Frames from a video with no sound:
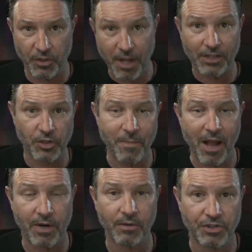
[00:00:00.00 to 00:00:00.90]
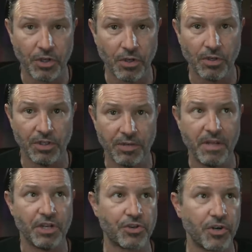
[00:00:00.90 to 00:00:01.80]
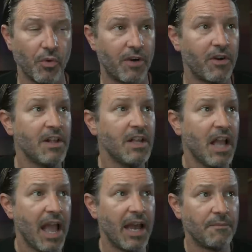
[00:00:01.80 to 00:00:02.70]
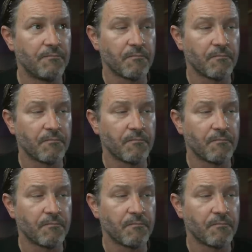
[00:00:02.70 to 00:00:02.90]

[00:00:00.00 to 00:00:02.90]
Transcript: This is back when I was still in ministry or whatever, and.